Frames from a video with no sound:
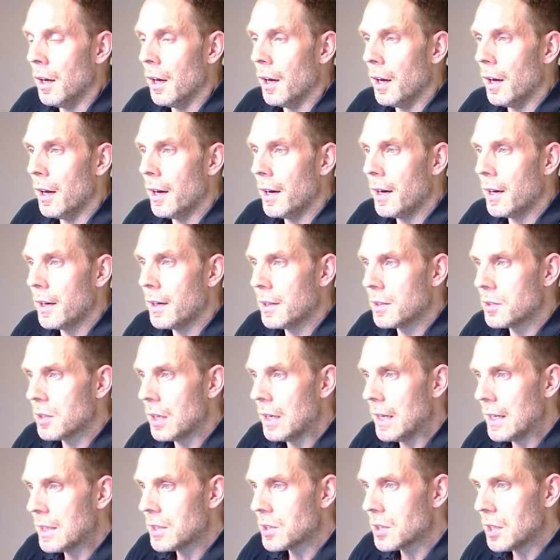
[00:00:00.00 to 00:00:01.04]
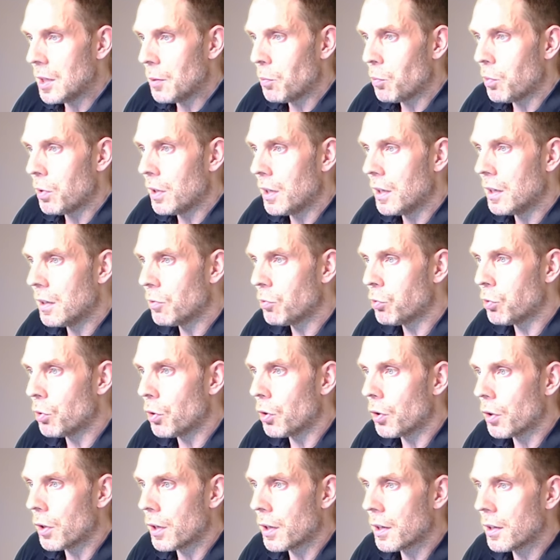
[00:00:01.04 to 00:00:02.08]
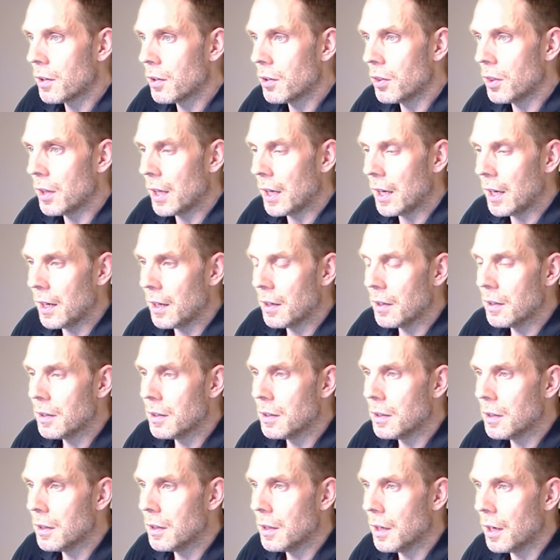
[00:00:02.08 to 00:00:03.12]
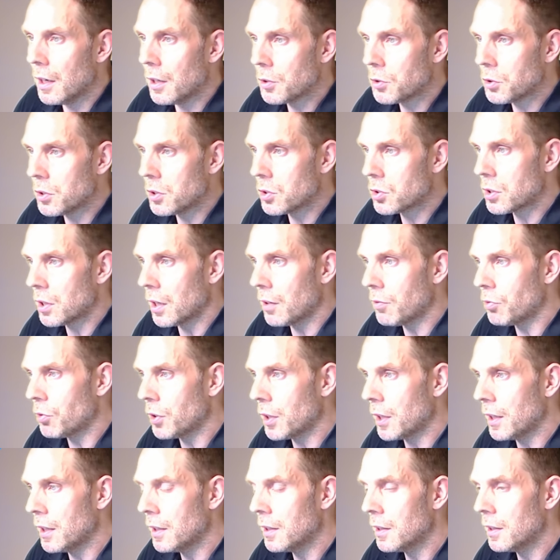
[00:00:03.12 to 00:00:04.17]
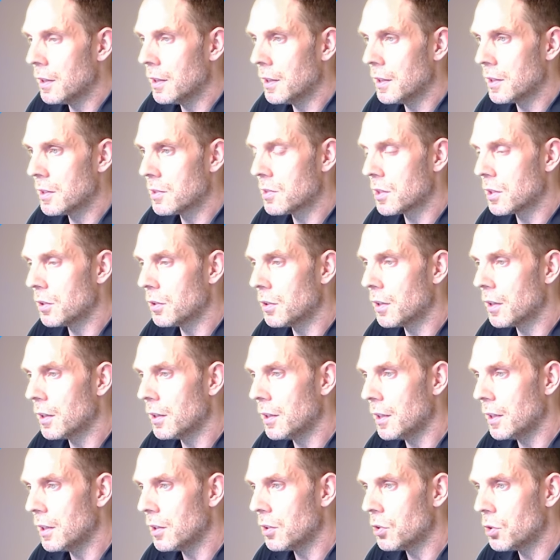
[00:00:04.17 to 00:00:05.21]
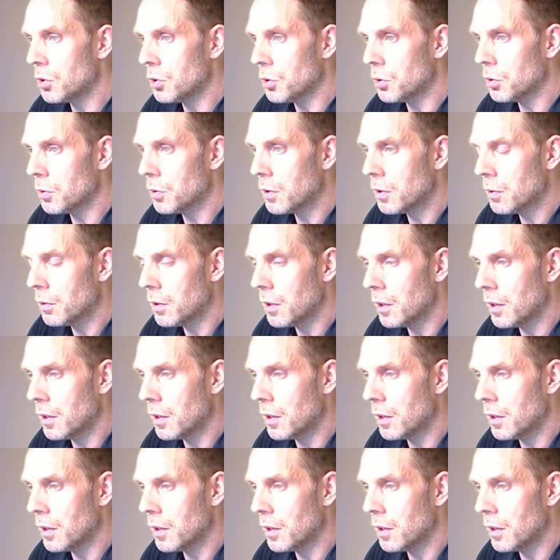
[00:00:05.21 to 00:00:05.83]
And as a last step for the auto discovery, it's a good idea to